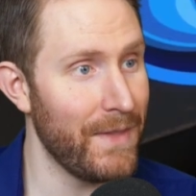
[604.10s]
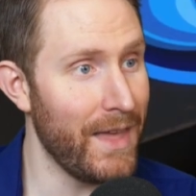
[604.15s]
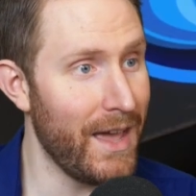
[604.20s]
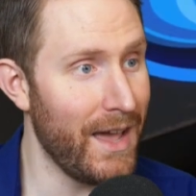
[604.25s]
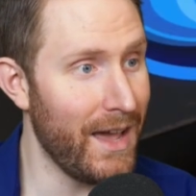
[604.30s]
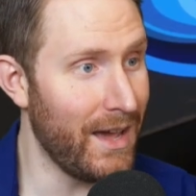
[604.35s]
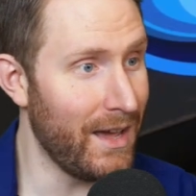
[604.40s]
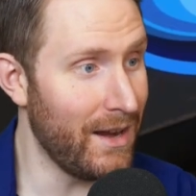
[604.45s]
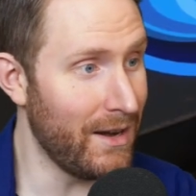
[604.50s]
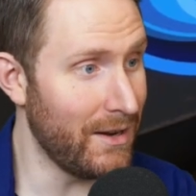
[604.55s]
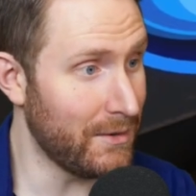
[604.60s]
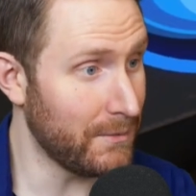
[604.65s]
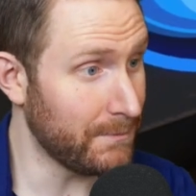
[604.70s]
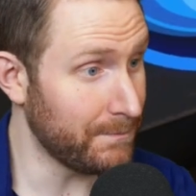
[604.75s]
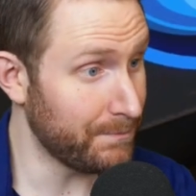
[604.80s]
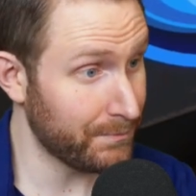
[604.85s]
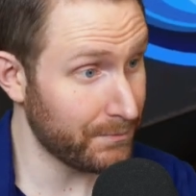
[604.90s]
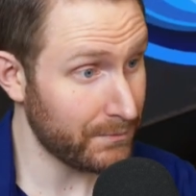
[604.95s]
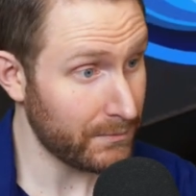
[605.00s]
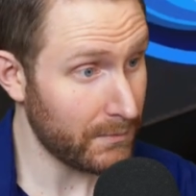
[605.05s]
And
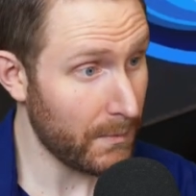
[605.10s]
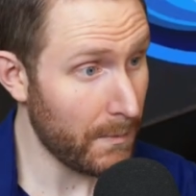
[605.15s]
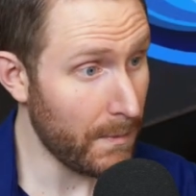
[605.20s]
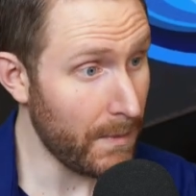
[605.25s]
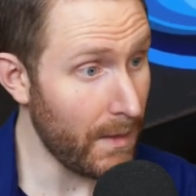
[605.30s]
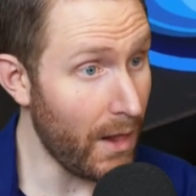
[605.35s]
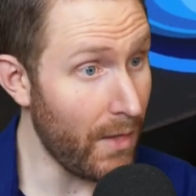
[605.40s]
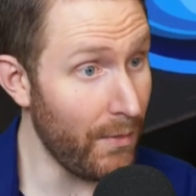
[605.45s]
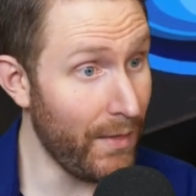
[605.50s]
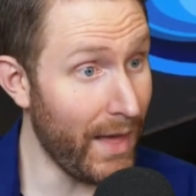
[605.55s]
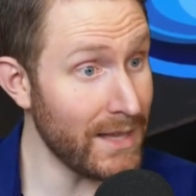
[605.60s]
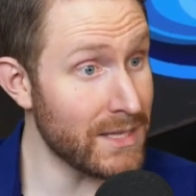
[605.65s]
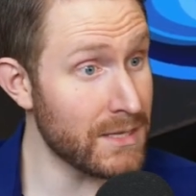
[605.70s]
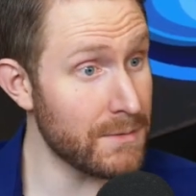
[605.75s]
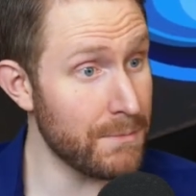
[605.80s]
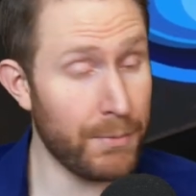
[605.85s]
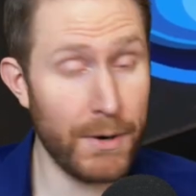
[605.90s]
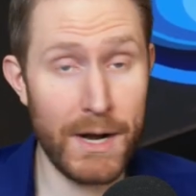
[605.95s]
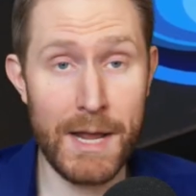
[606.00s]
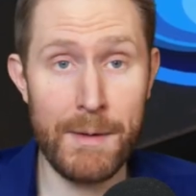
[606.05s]
that's
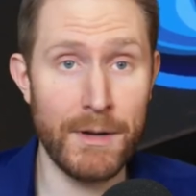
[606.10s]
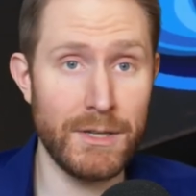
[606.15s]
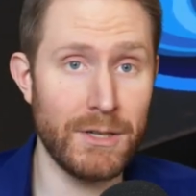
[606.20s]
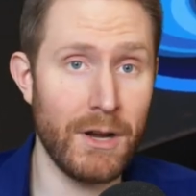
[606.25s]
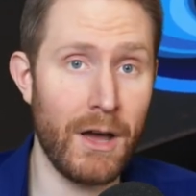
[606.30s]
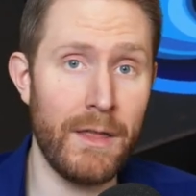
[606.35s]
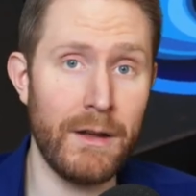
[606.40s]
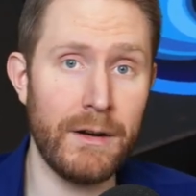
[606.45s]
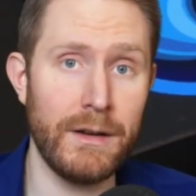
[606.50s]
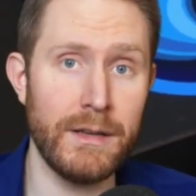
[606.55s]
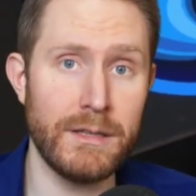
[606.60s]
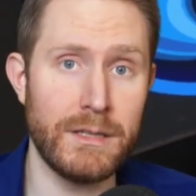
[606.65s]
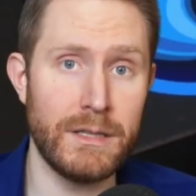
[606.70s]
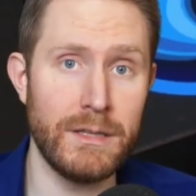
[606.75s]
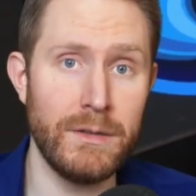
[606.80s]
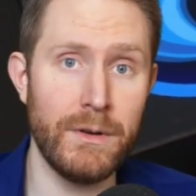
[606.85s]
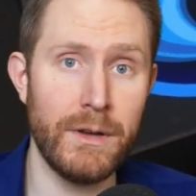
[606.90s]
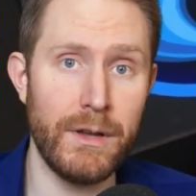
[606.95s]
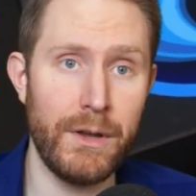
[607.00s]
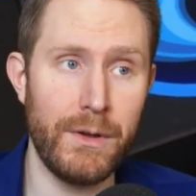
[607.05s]
pretty much all there is
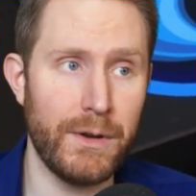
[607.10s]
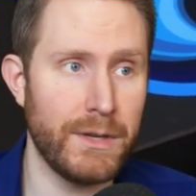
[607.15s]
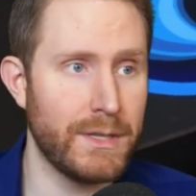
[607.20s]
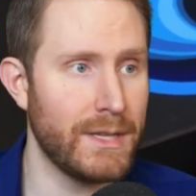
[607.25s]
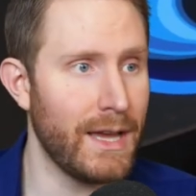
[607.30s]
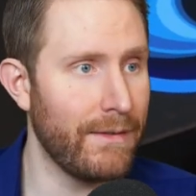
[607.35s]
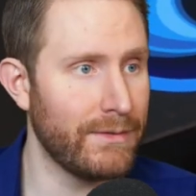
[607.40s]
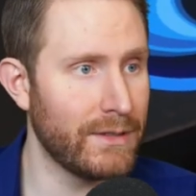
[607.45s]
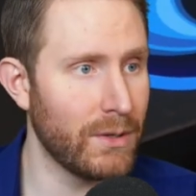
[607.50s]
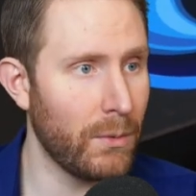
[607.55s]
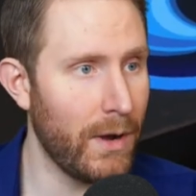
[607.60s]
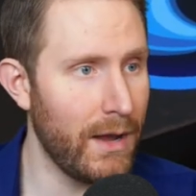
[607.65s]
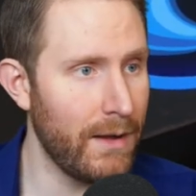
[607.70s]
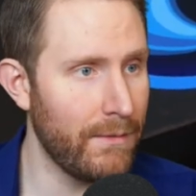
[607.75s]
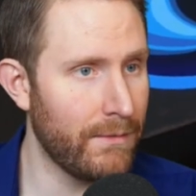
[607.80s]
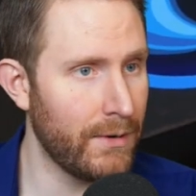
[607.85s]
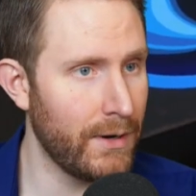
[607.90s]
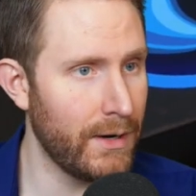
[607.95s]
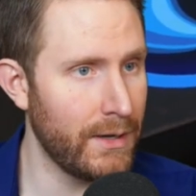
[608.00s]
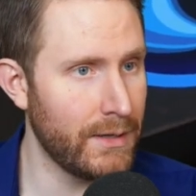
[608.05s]
to it. You just have to
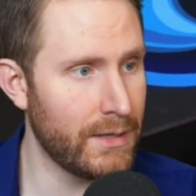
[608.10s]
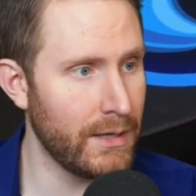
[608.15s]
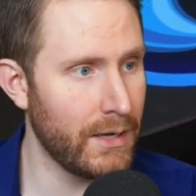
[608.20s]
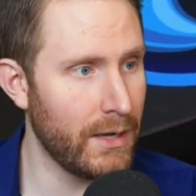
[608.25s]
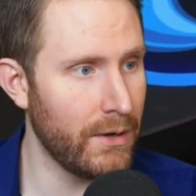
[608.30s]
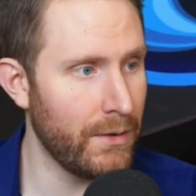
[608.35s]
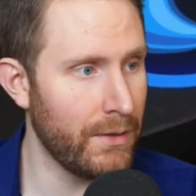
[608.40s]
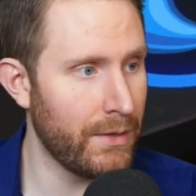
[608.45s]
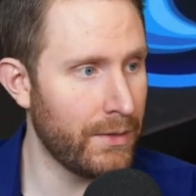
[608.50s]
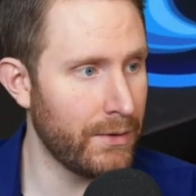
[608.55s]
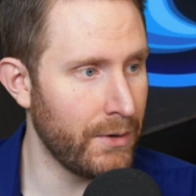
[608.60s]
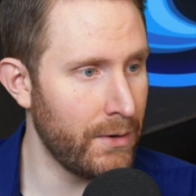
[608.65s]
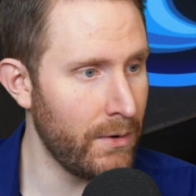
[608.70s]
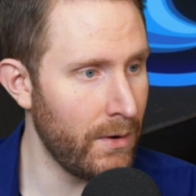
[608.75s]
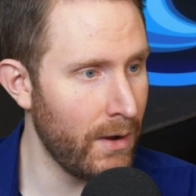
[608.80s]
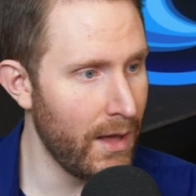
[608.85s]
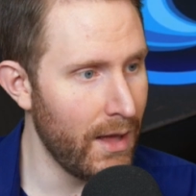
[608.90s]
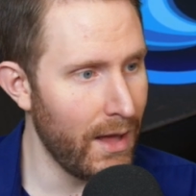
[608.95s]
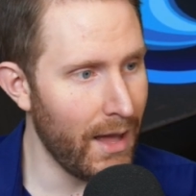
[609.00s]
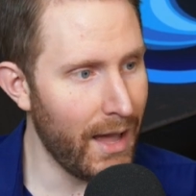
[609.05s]
wait for it to go through.
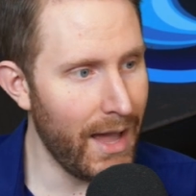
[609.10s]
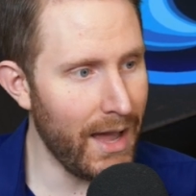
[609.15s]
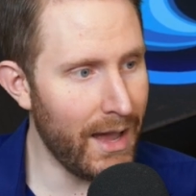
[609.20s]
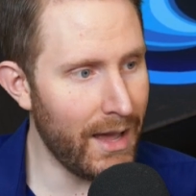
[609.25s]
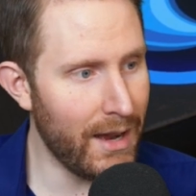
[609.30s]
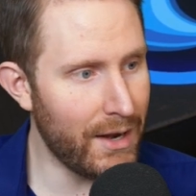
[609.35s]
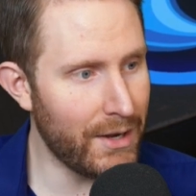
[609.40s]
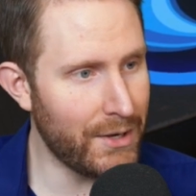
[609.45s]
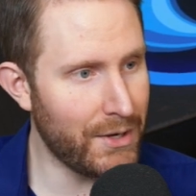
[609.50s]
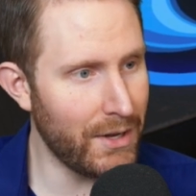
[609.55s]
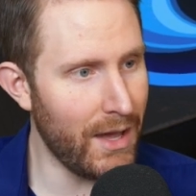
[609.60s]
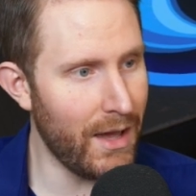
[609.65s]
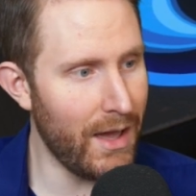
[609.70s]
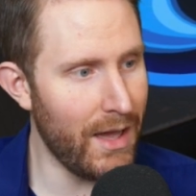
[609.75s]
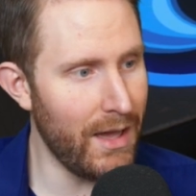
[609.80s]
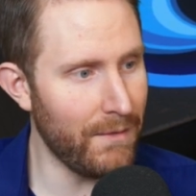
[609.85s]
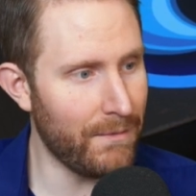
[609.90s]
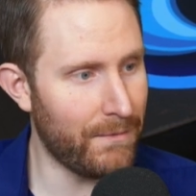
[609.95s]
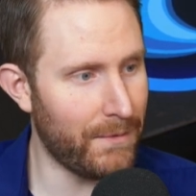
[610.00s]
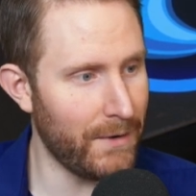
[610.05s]
And
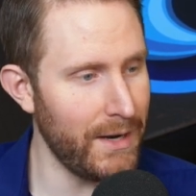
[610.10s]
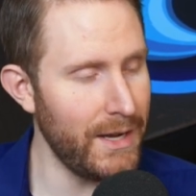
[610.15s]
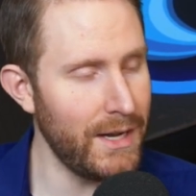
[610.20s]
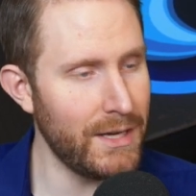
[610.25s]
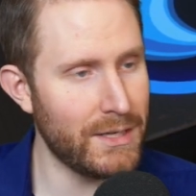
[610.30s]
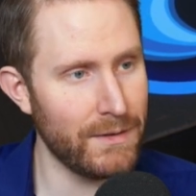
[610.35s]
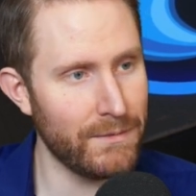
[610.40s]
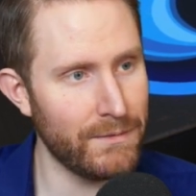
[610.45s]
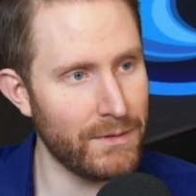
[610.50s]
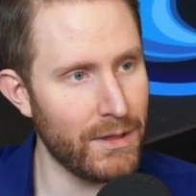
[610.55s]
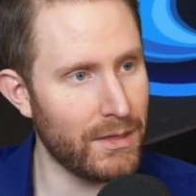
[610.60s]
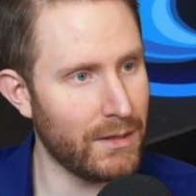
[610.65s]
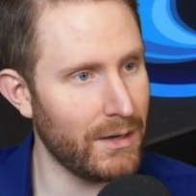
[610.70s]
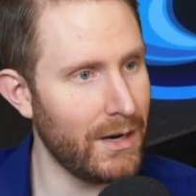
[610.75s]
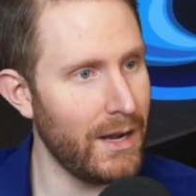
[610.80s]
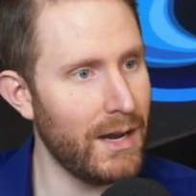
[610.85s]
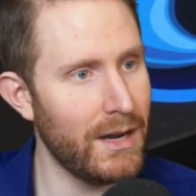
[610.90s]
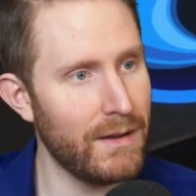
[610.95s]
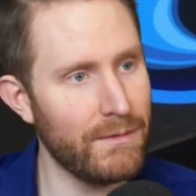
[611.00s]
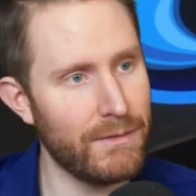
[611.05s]
for each of the
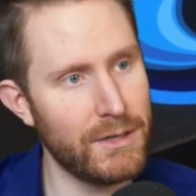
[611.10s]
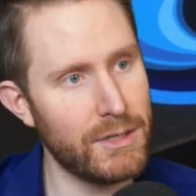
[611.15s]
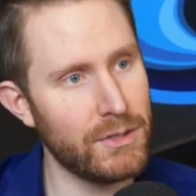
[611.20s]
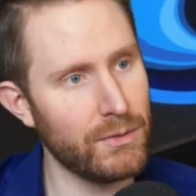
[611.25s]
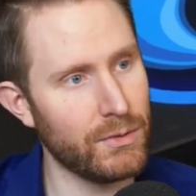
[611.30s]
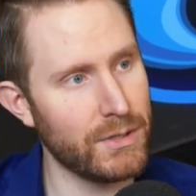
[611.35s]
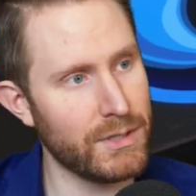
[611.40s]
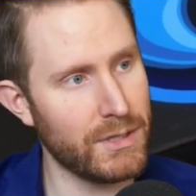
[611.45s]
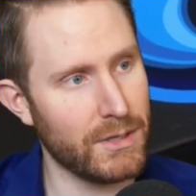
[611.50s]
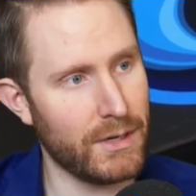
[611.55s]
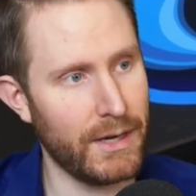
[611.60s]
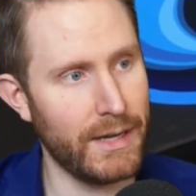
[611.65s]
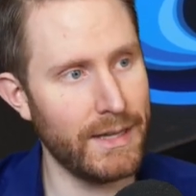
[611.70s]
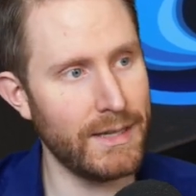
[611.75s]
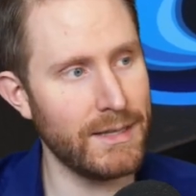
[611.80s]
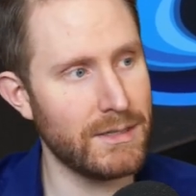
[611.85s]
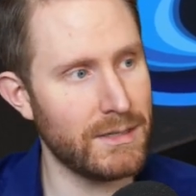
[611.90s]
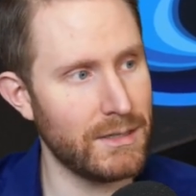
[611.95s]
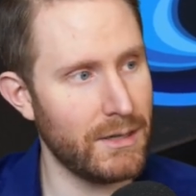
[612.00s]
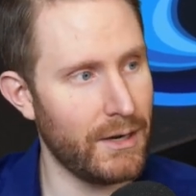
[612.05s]
3 individual
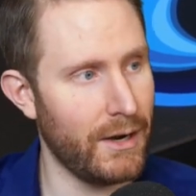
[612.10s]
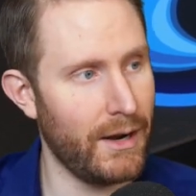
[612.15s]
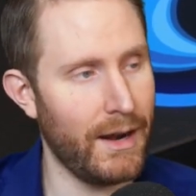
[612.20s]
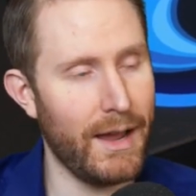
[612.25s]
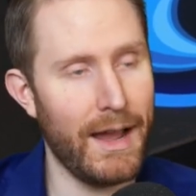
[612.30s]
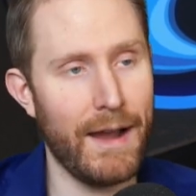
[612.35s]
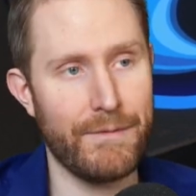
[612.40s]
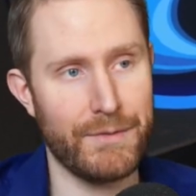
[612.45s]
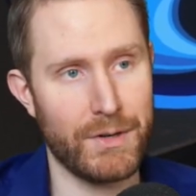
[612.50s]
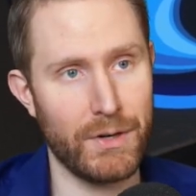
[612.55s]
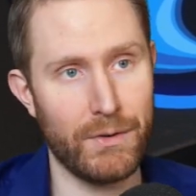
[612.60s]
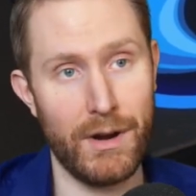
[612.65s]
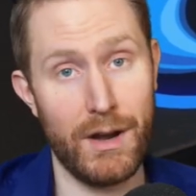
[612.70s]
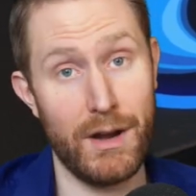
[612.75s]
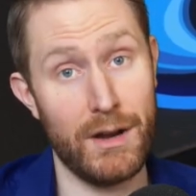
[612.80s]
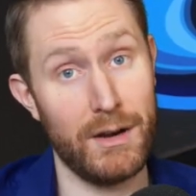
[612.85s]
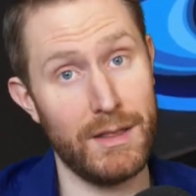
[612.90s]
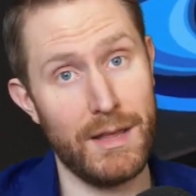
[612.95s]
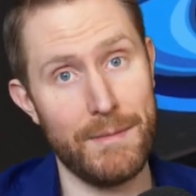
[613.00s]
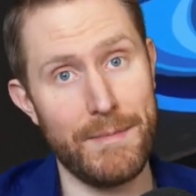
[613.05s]
screens, you're gonna have to
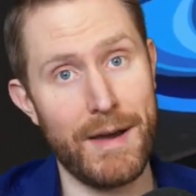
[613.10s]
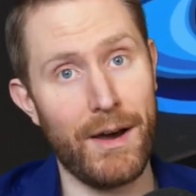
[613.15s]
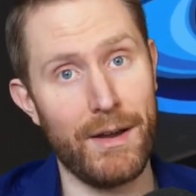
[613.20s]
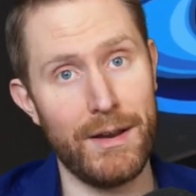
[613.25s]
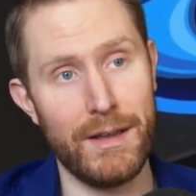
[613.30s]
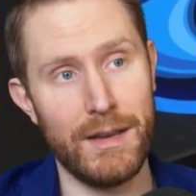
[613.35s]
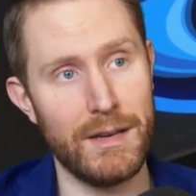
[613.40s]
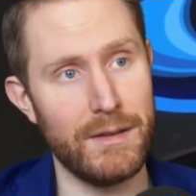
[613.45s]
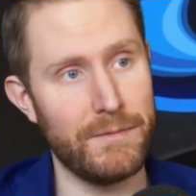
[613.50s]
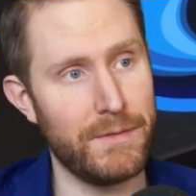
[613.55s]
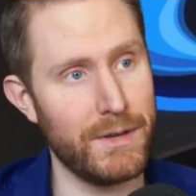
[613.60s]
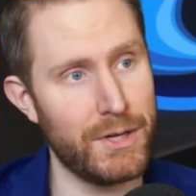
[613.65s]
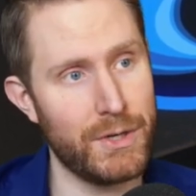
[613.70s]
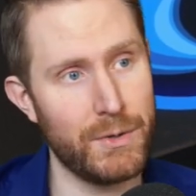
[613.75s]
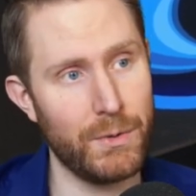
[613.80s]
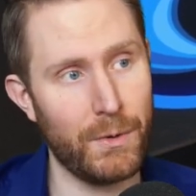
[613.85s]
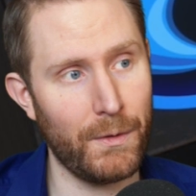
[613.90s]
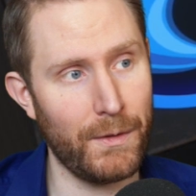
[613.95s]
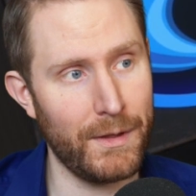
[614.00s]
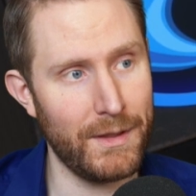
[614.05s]
render them out
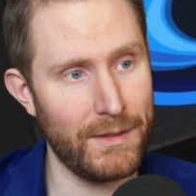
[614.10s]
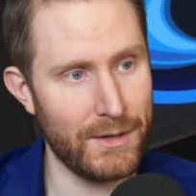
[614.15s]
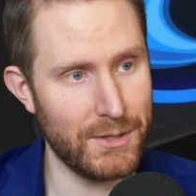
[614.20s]
individually.